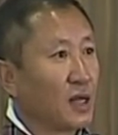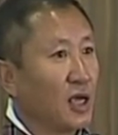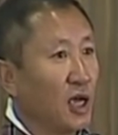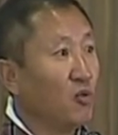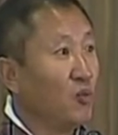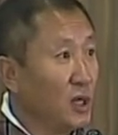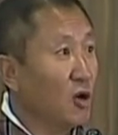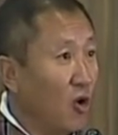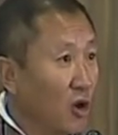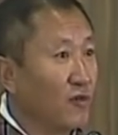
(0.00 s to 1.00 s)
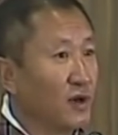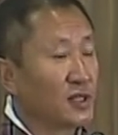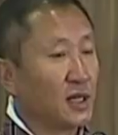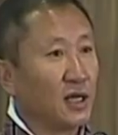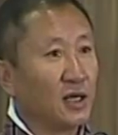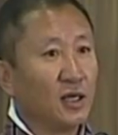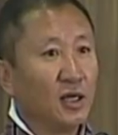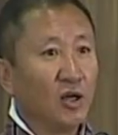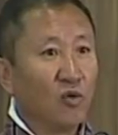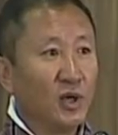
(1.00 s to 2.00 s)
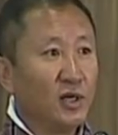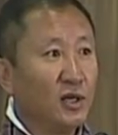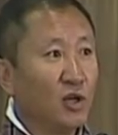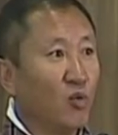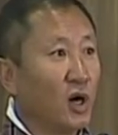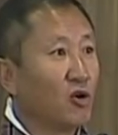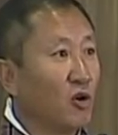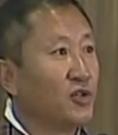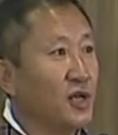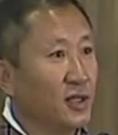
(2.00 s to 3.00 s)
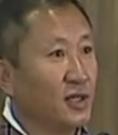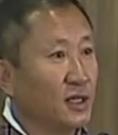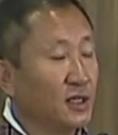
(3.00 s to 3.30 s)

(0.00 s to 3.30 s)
And we, all of us, were either in one or the other.